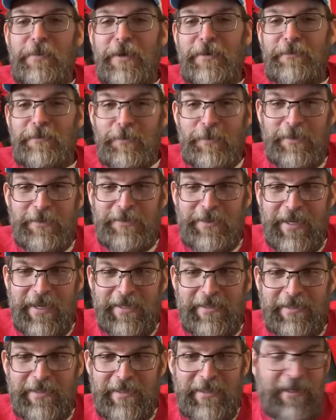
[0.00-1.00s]
on voice
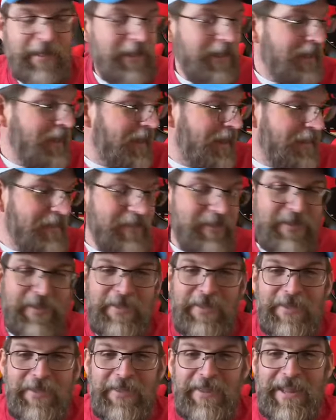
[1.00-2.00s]
acting.
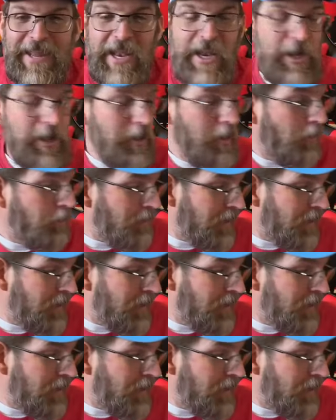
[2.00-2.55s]
No